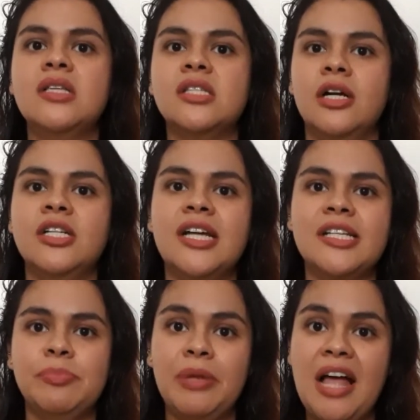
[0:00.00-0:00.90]
such
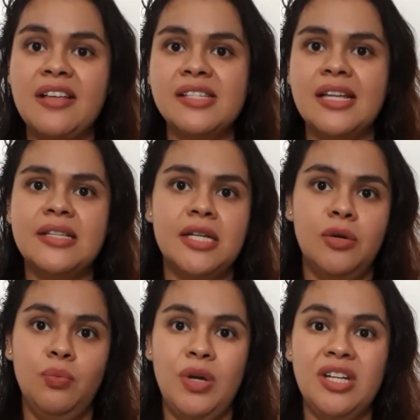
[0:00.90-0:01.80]
as plans that
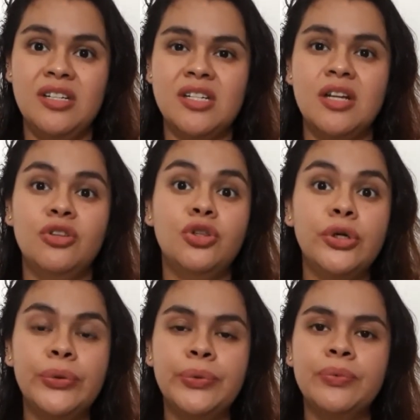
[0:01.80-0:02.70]
didn't went
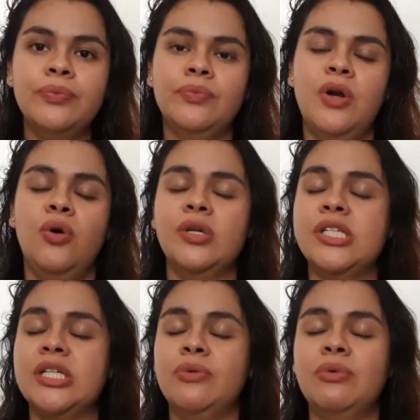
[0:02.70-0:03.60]
through or
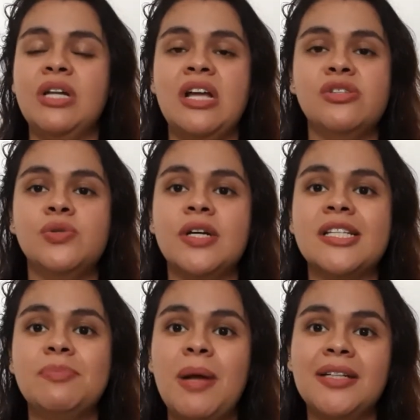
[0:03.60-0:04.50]
didn't went as you
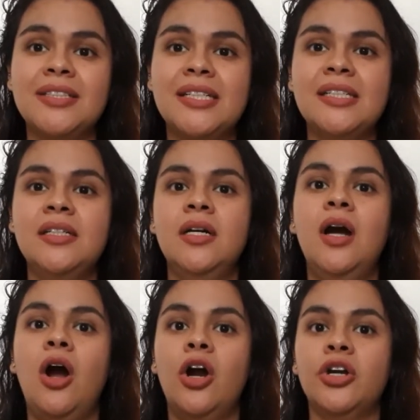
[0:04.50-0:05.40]
expected,
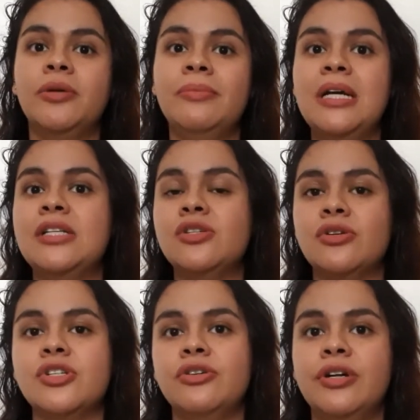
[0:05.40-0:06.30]
arguments
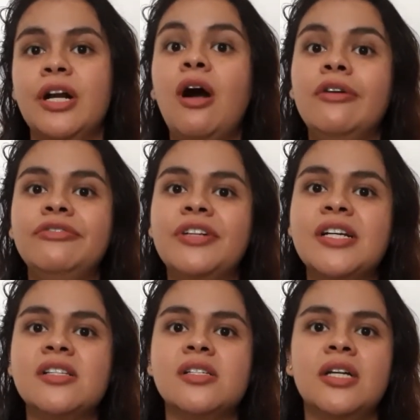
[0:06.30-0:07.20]
or certain
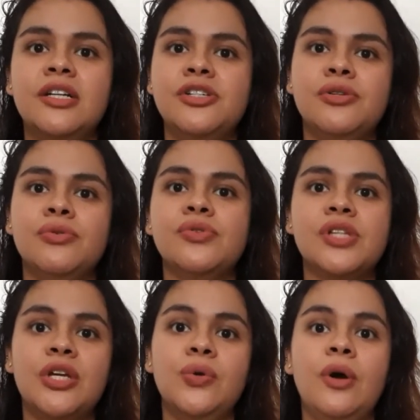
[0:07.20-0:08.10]
conflicts, issues
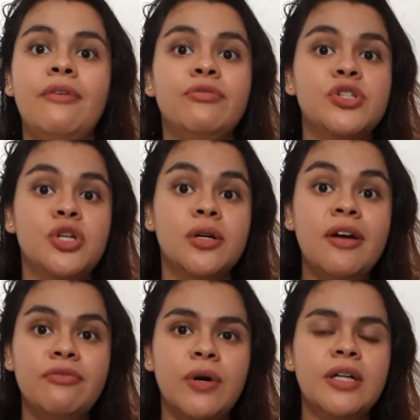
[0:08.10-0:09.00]
that you have with your
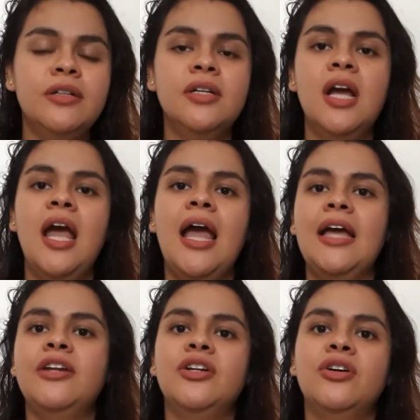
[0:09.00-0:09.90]
loved one,
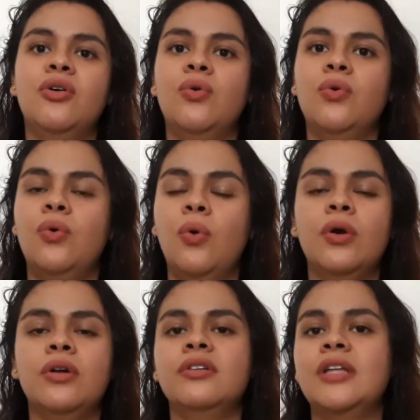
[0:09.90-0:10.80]
and
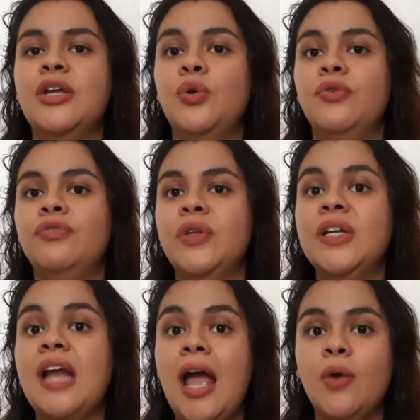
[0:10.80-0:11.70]
or that you're
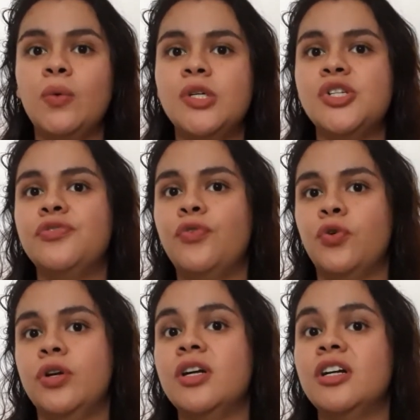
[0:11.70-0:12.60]
feeling anguish
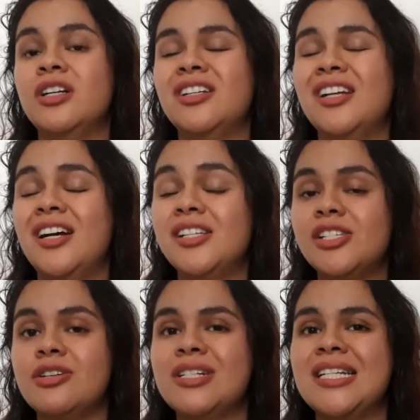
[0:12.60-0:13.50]
for
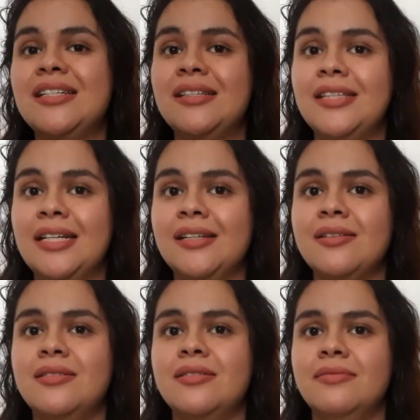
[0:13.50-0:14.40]
uncertain
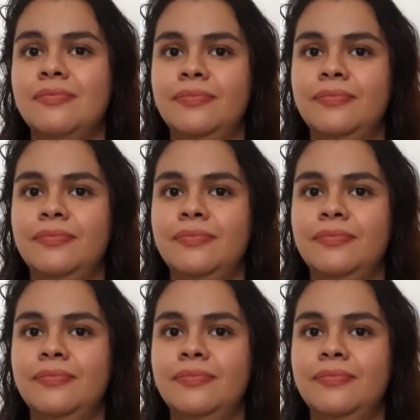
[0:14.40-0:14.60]
things.